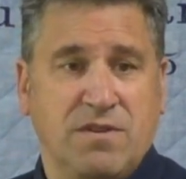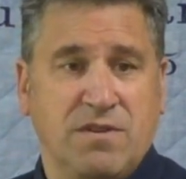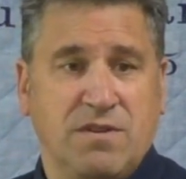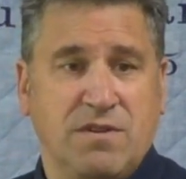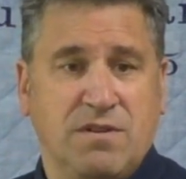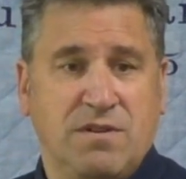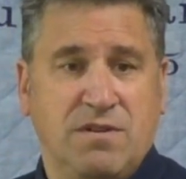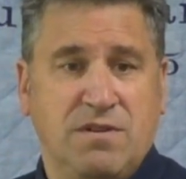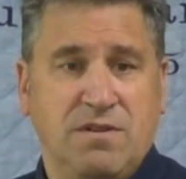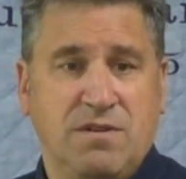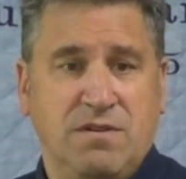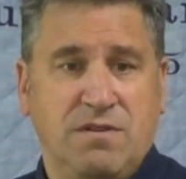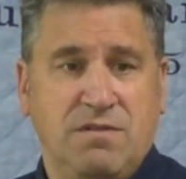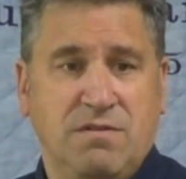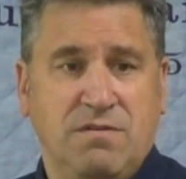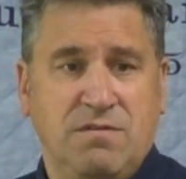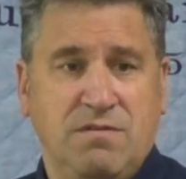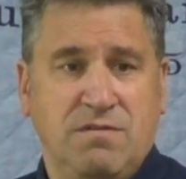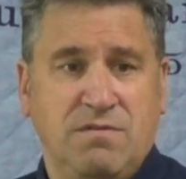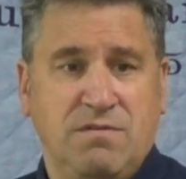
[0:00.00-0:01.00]

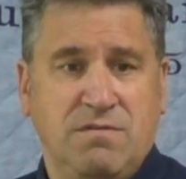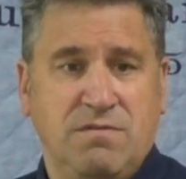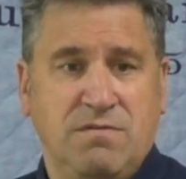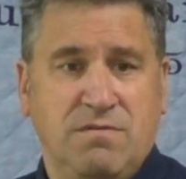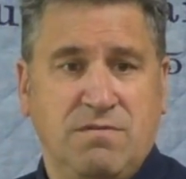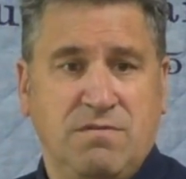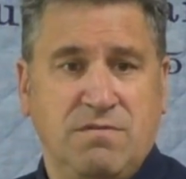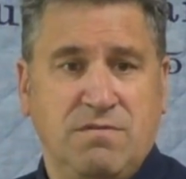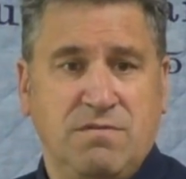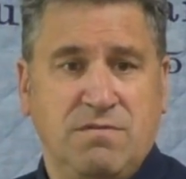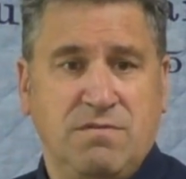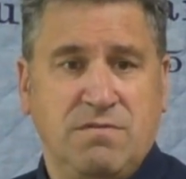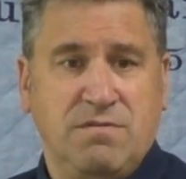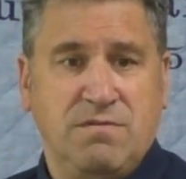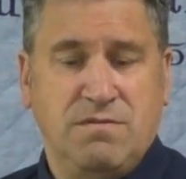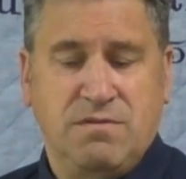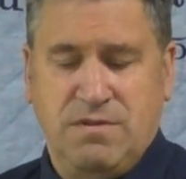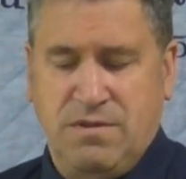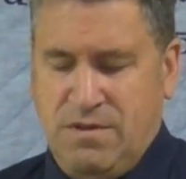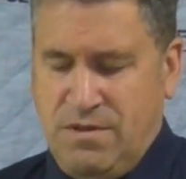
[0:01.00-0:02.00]

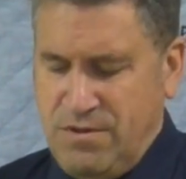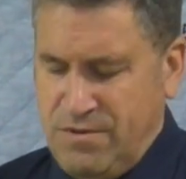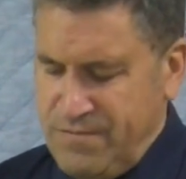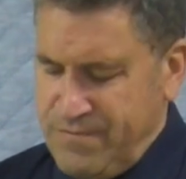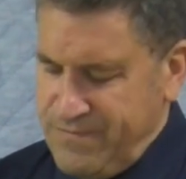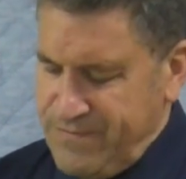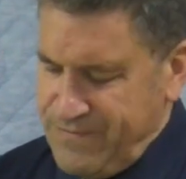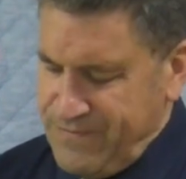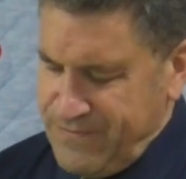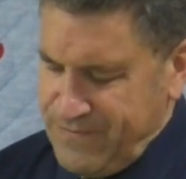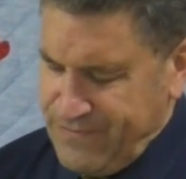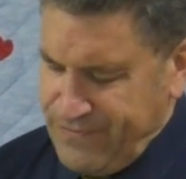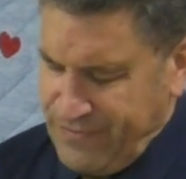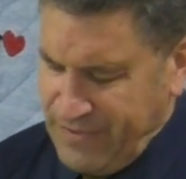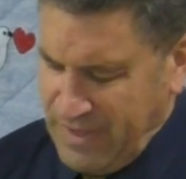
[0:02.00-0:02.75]
Nobody speaks.